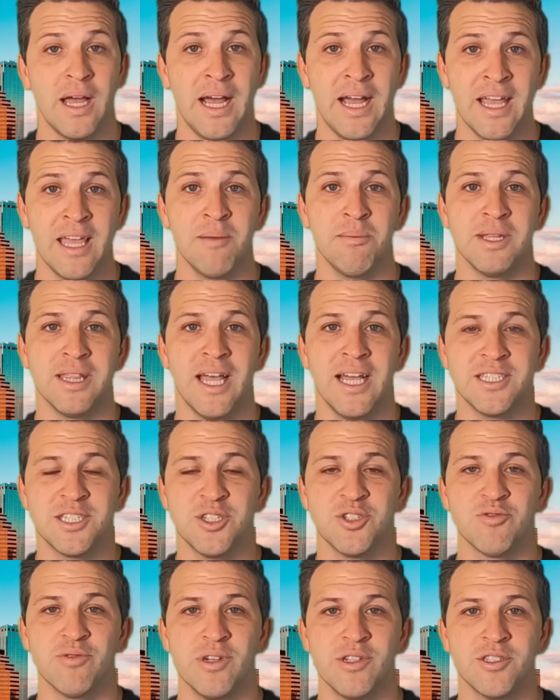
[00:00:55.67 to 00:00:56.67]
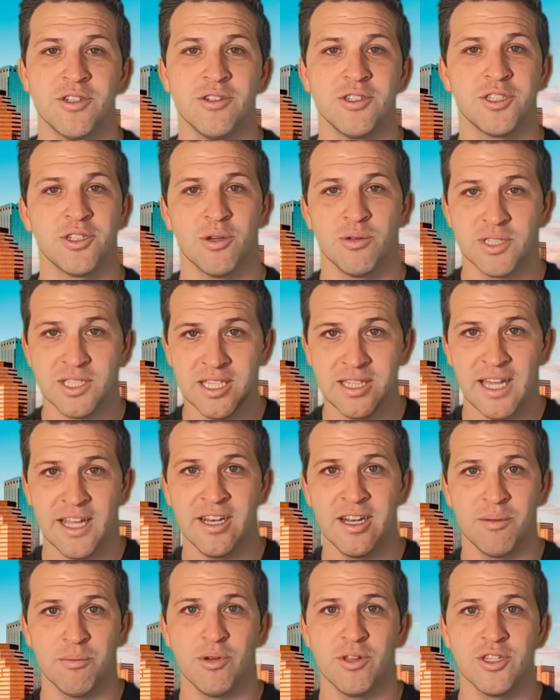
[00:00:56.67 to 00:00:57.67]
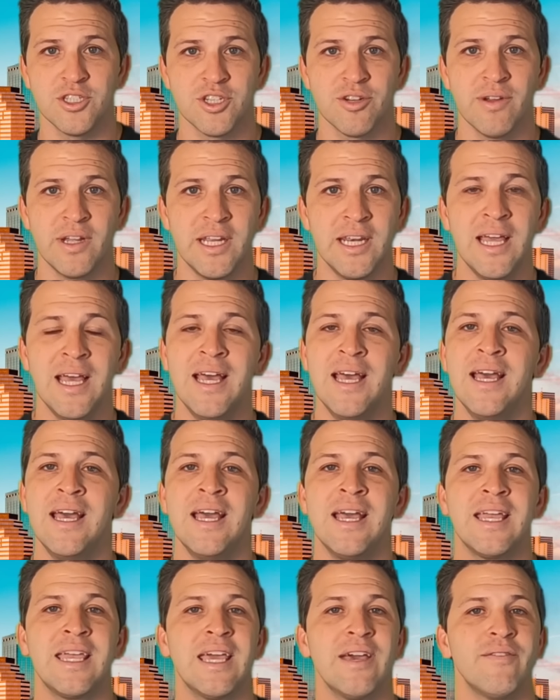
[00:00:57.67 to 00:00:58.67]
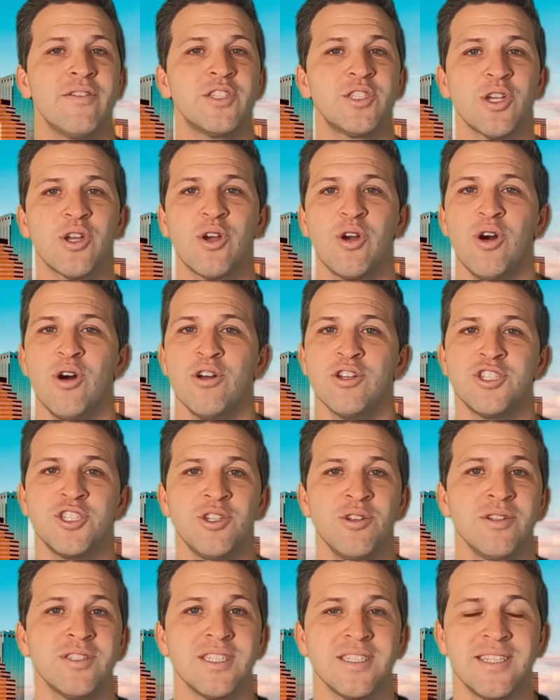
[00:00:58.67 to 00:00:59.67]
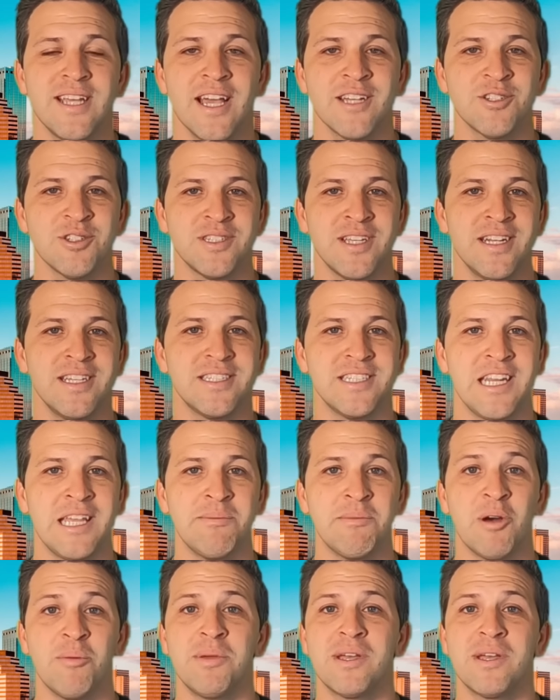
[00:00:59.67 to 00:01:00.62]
I am a licensed realtor, so see that number on the screen? give us a call, shoot us a text, or send us an email